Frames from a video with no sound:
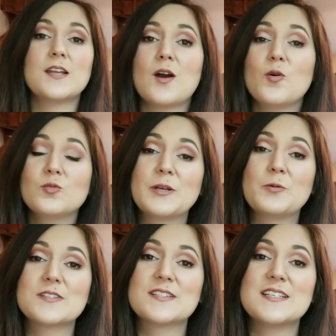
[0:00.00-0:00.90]
Not only
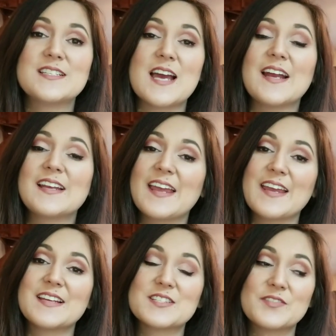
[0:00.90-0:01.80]
was the Tiny
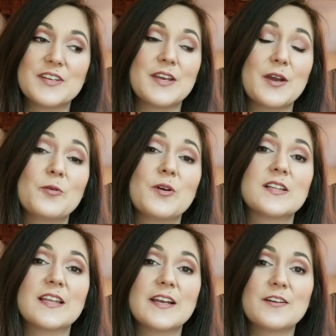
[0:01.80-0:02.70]
Hands video
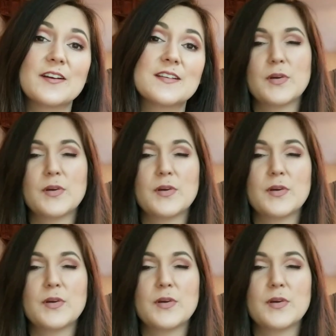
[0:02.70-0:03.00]
hilarious,